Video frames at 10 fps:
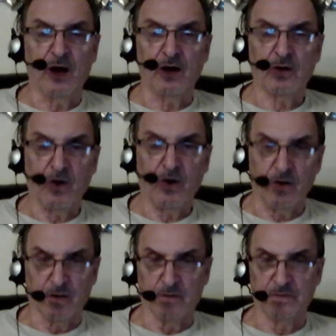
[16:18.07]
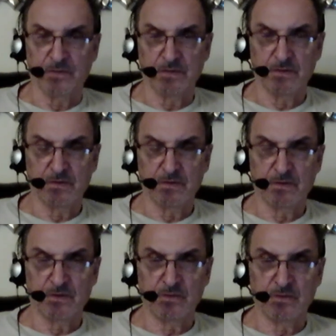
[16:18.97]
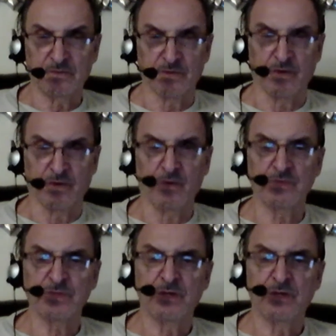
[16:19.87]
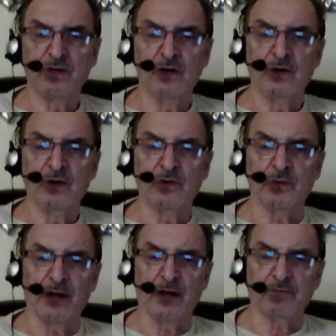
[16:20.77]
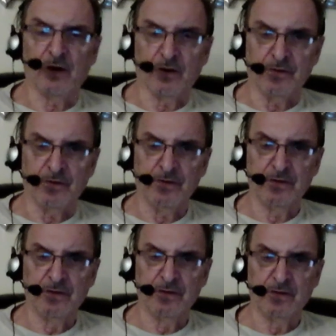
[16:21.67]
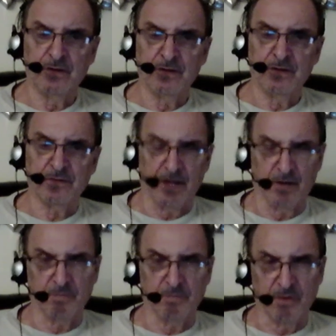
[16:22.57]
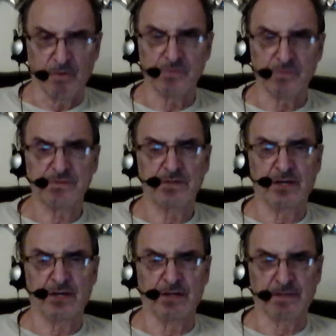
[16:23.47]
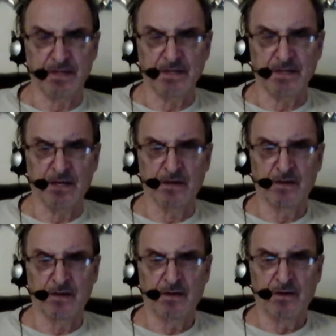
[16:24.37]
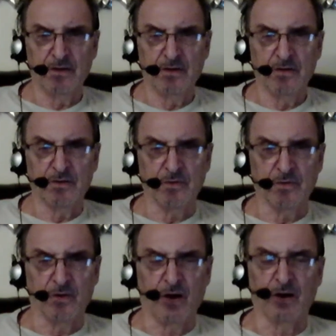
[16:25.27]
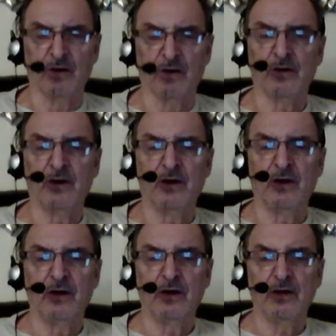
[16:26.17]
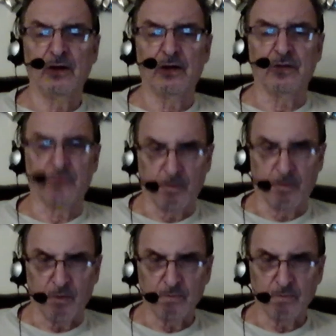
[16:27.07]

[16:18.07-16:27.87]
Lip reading: call out to those who would have a heart to help those in Kenya who are in trouble.